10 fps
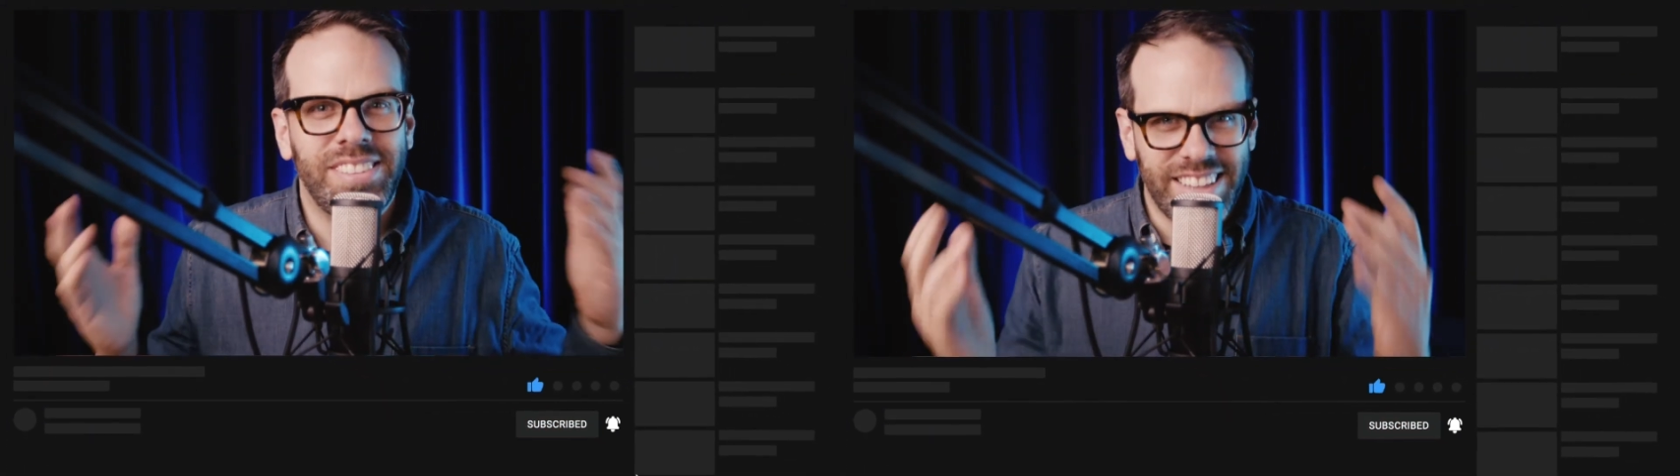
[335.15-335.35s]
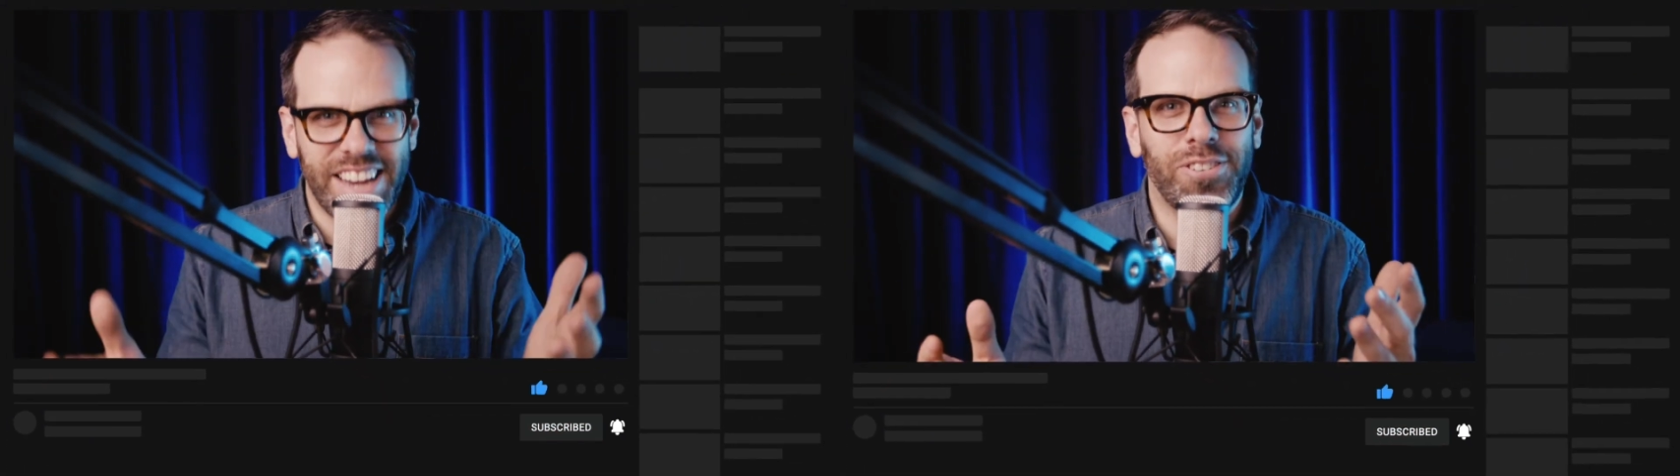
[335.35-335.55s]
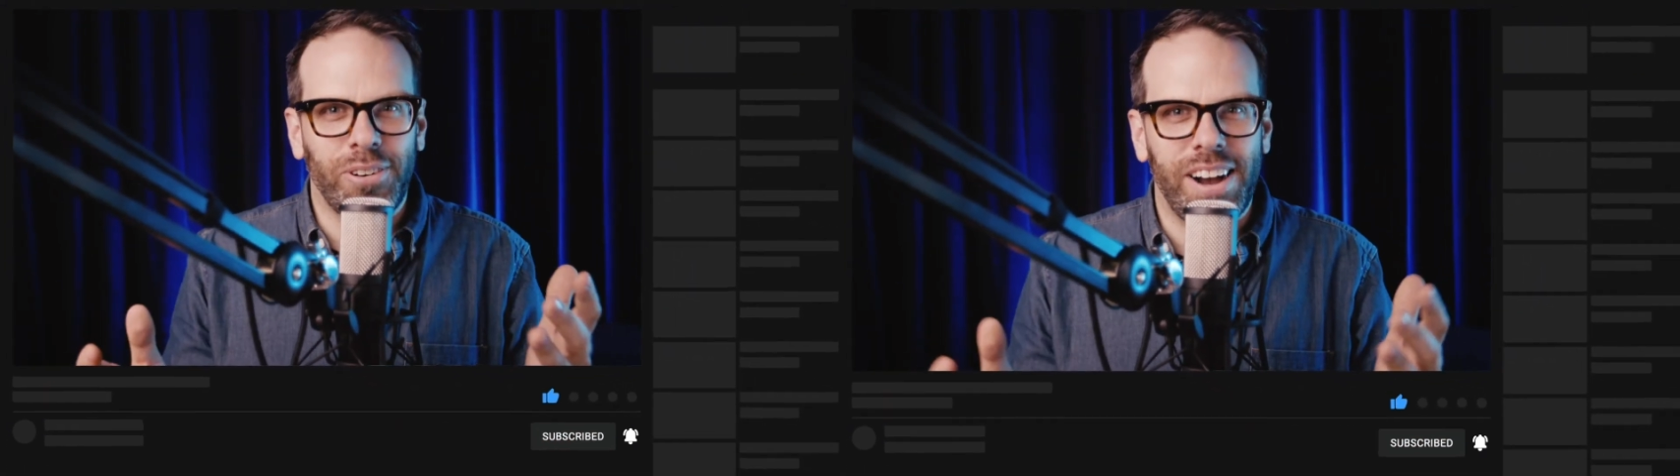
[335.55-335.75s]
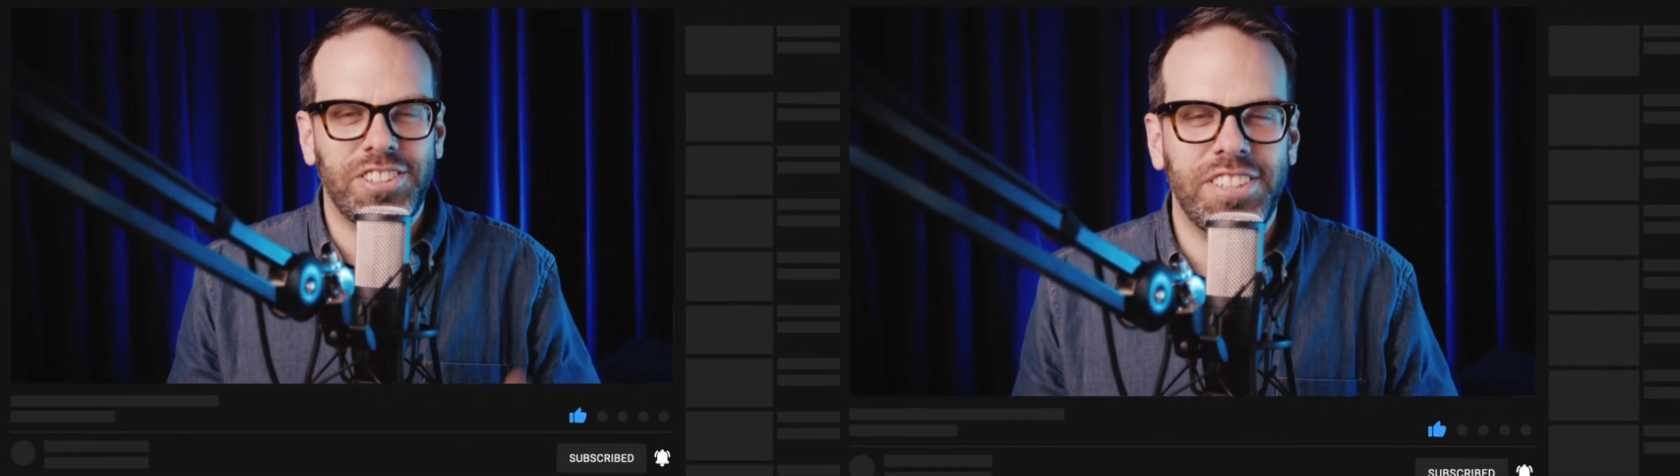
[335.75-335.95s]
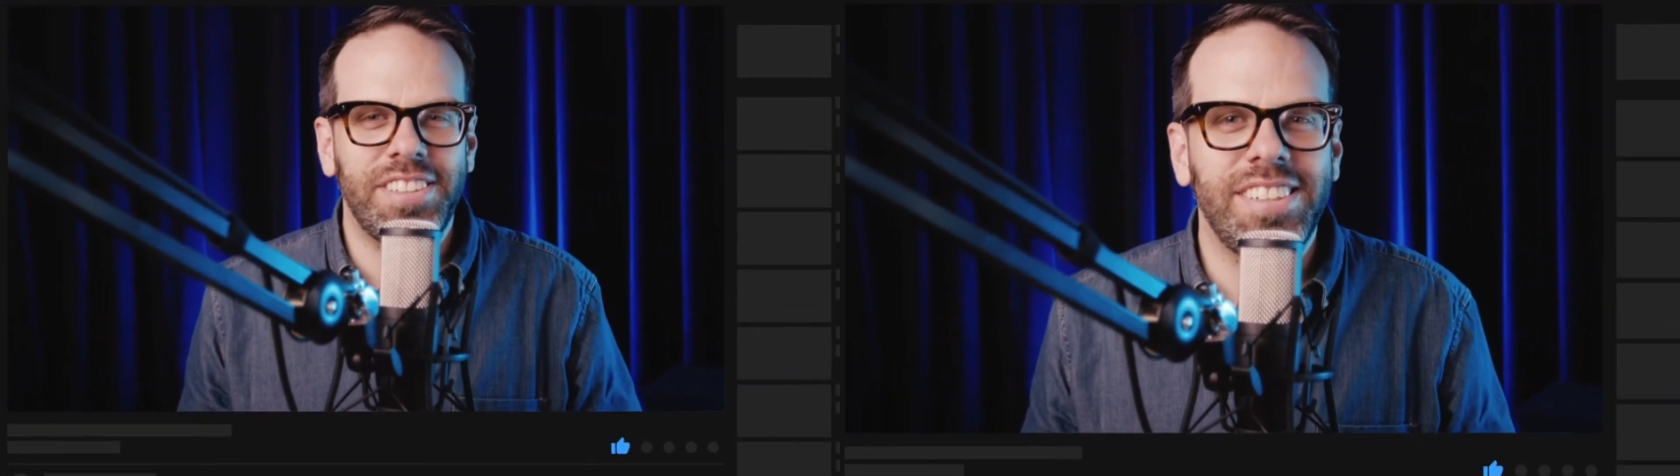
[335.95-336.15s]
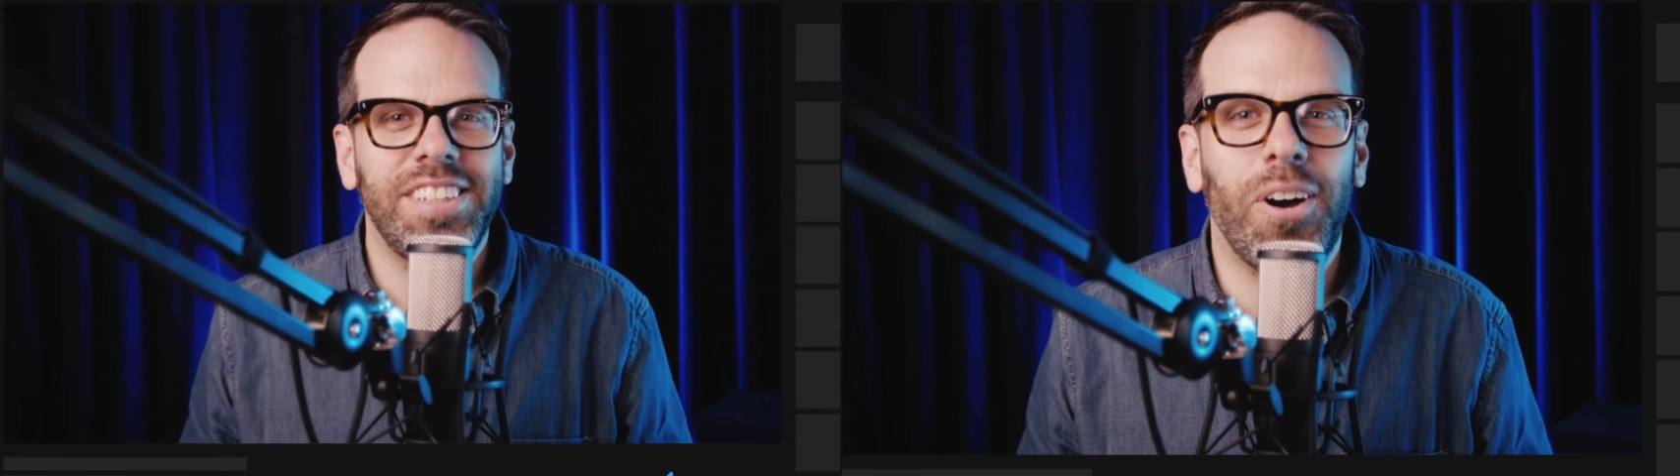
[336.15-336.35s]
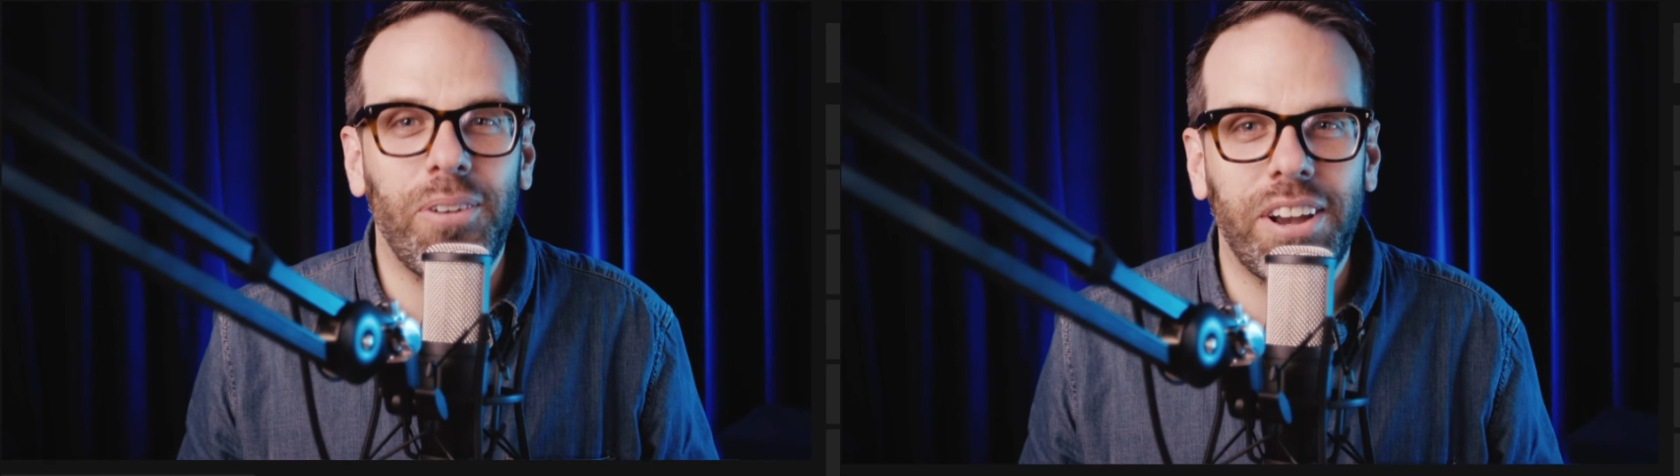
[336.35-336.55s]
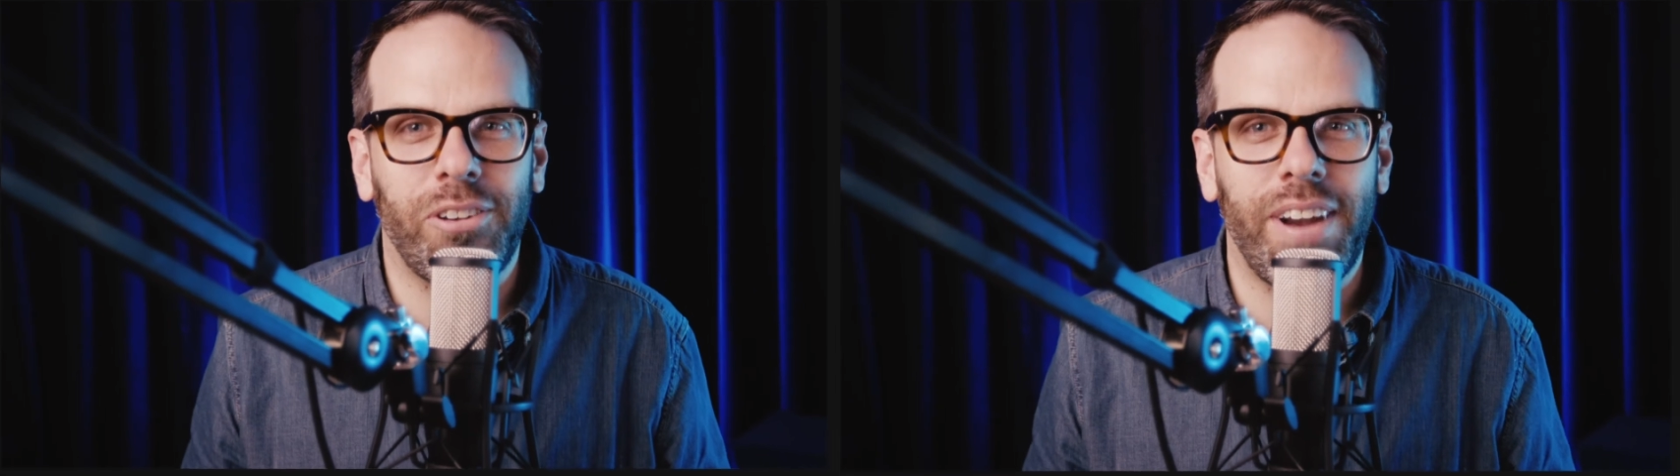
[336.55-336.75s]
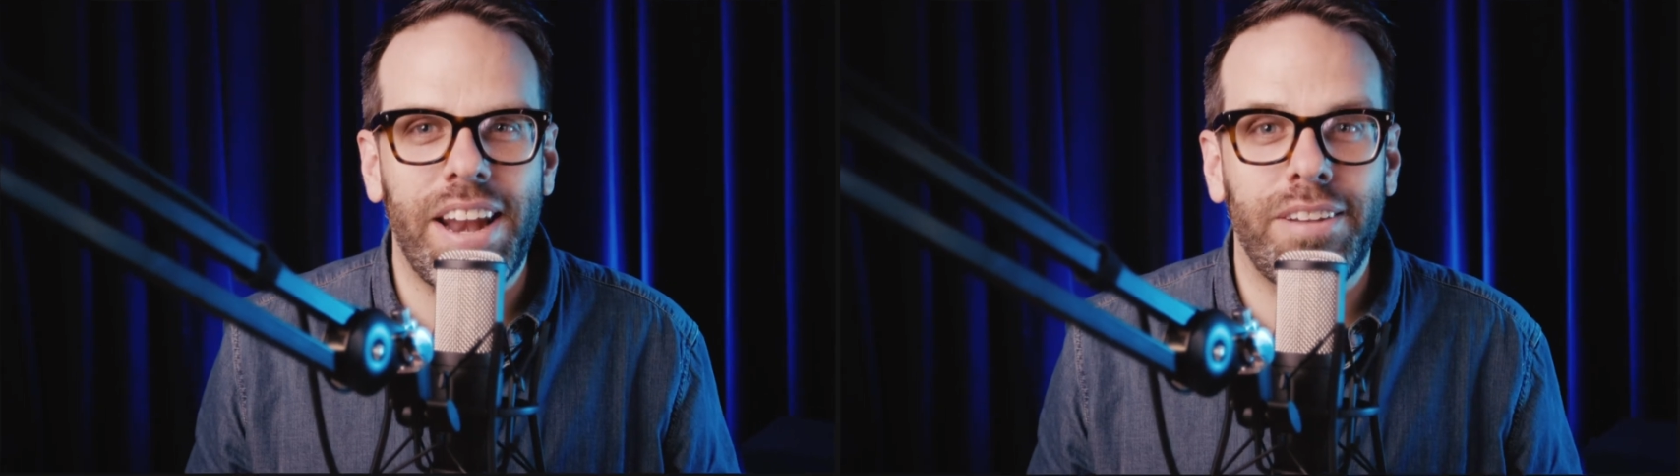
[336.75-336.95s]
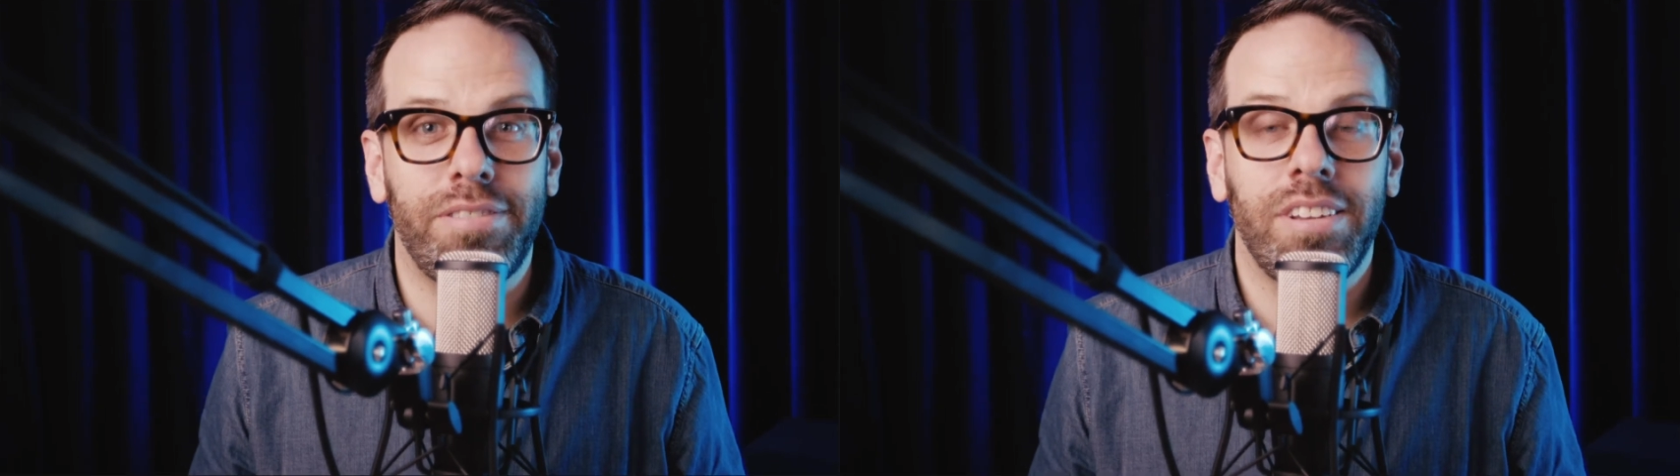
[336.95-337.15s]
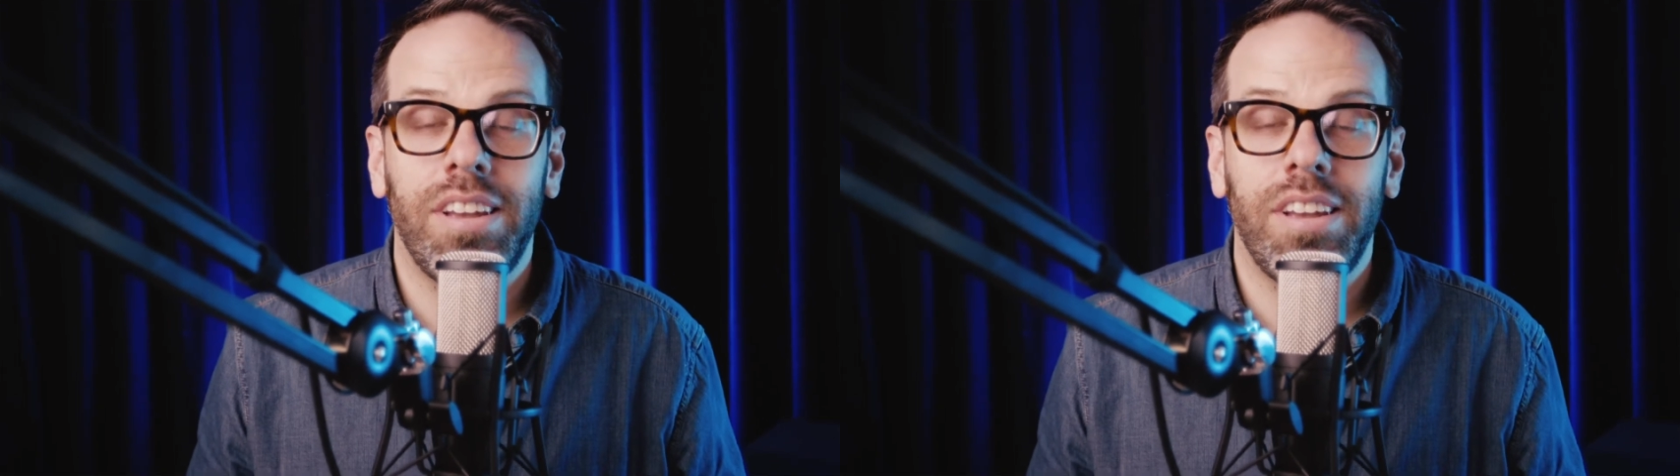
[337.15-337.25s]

Thanks for watching, go get creative,